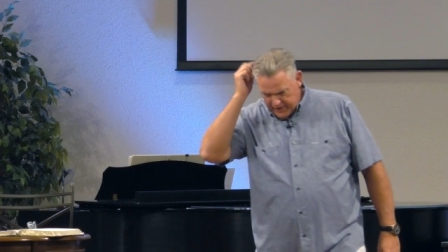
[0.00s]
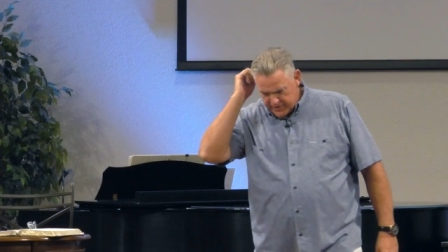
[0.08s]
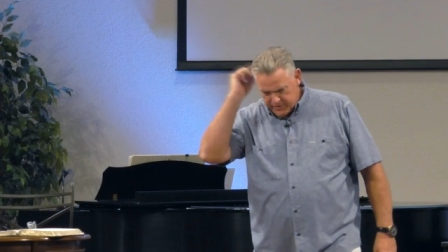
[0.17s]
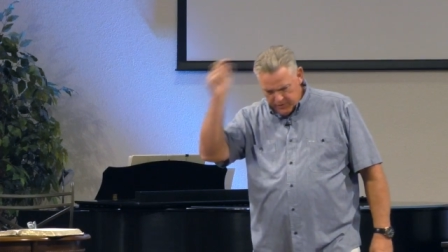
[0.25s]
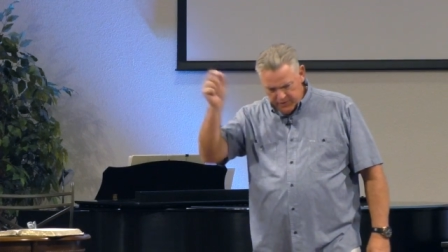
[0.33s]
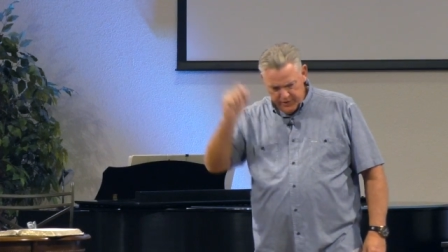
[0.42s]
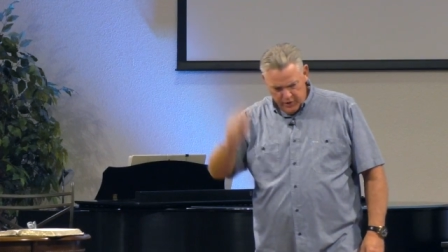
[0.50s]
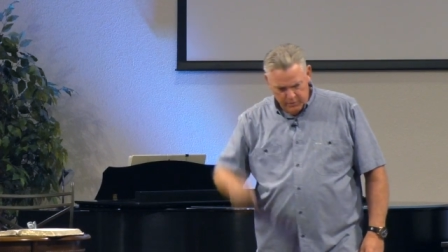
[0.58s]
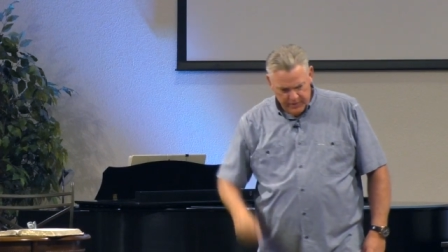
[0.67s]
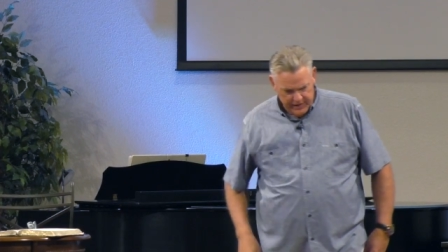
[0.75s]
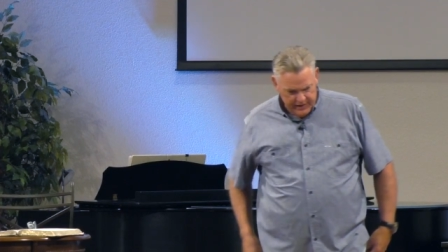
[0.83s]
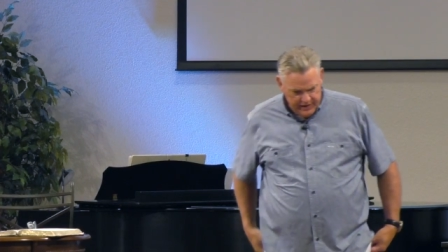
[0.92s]
and I certainly
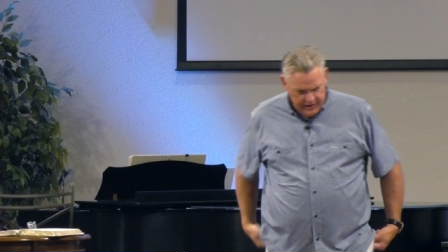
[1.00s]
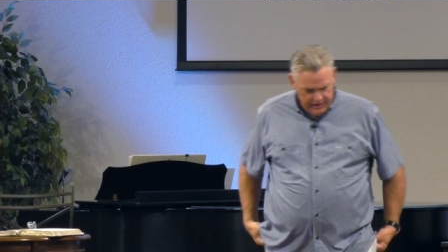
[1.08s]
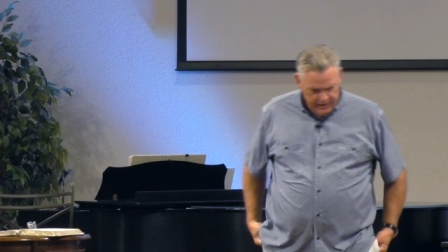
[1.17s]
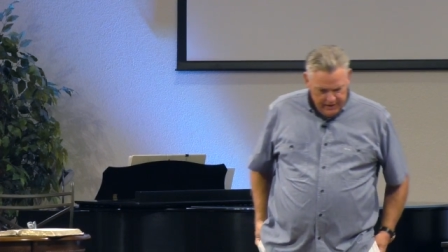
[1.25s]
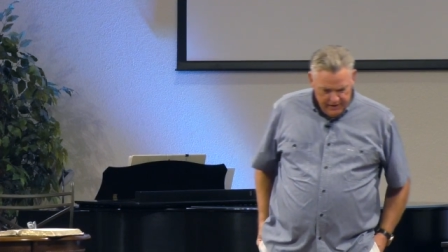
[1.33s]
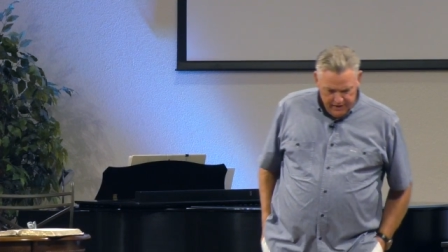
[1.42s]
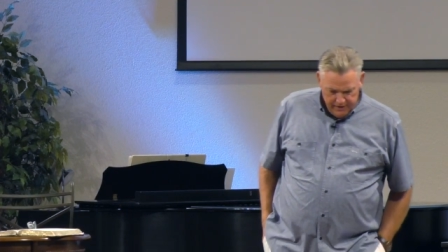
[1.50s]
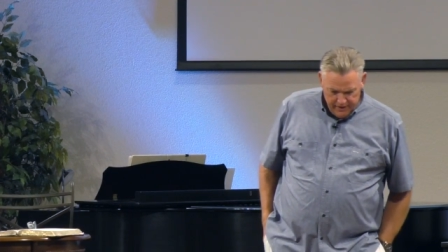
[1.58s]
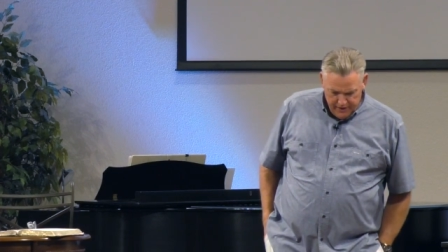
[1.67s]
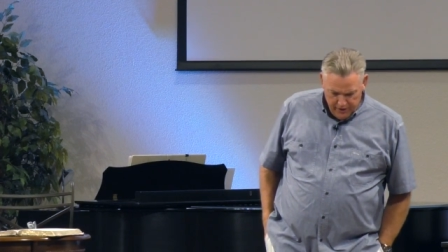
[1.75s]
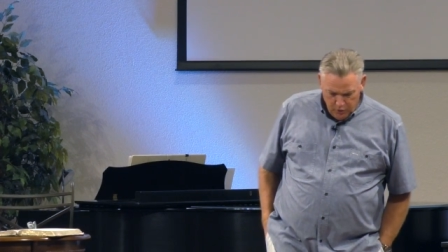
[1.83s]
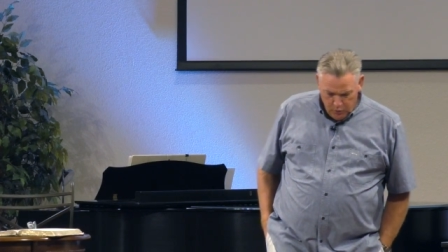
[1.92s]
don't mean any
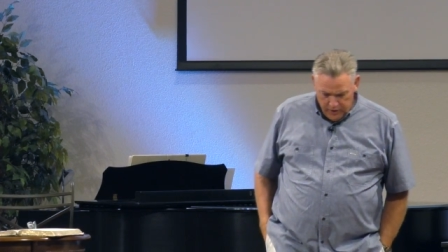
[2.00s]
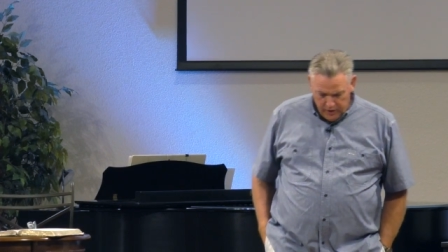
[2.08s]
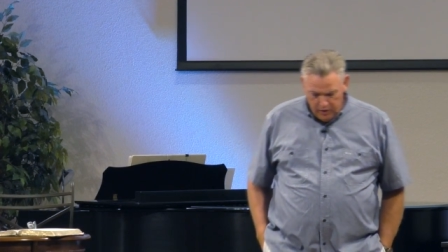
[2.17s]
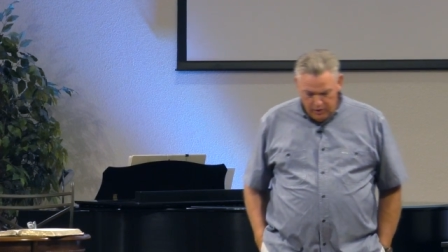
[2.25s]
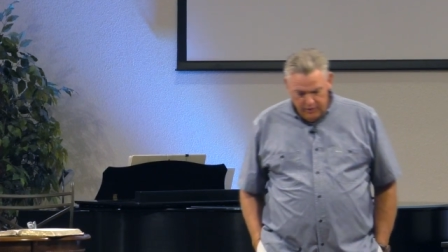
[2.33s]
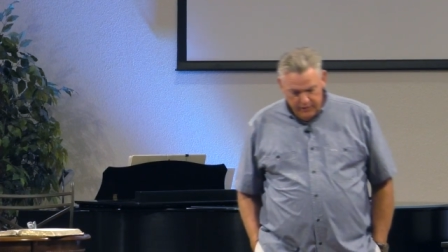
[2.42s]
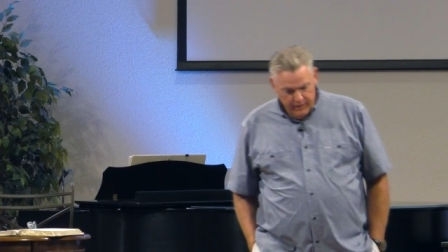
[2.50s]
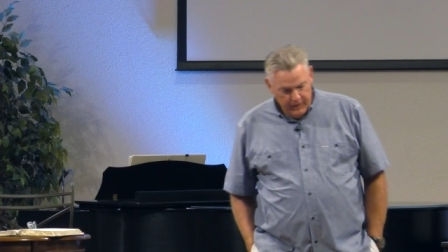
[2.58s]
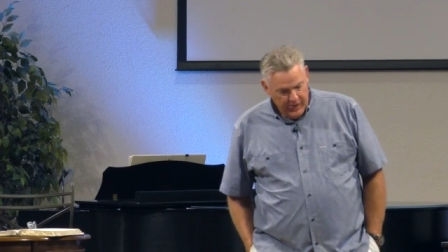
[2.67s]
ill will.